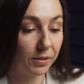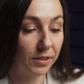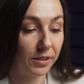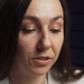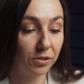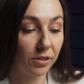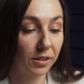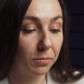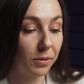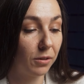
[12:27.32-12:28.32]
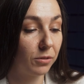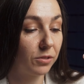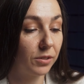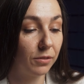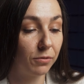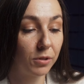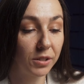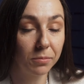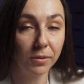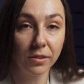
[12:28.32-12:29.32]
when they talk about
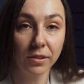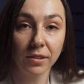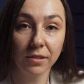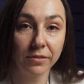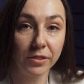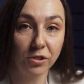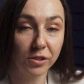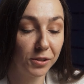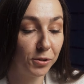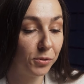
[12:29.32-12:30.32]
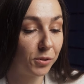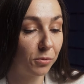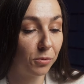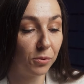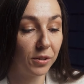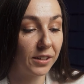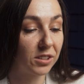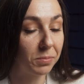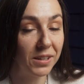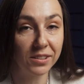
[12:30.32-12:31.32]
affordable visual look or
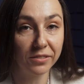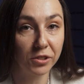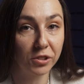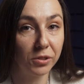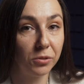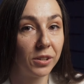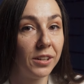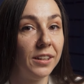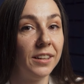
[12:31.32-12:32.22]
expensive visual look.